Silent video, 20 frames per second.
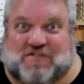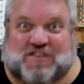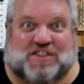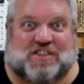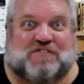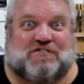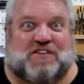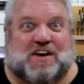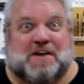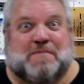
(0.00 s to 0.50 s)
for
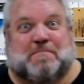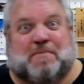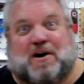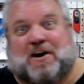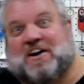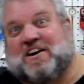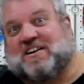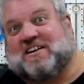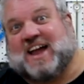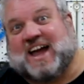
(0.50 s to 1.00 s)
the fun
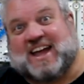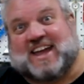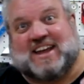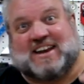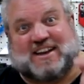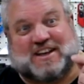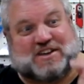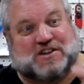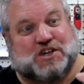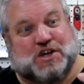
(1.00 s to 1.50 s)
part, I
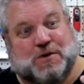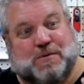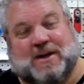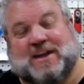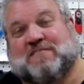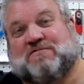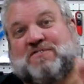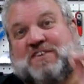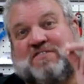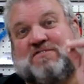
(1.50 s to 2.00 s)
get to glue
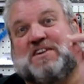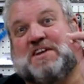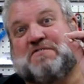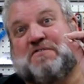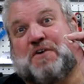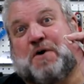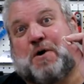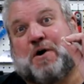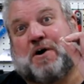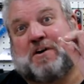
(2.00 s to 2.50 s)
in
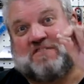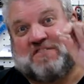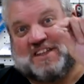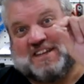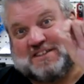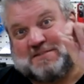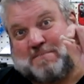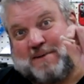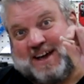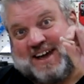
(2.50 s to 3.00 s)
54 of
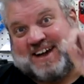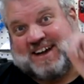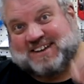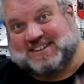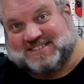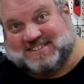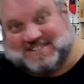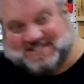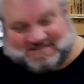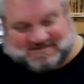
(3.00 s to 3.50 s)
these
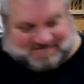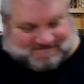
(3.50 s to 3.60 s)
pegs.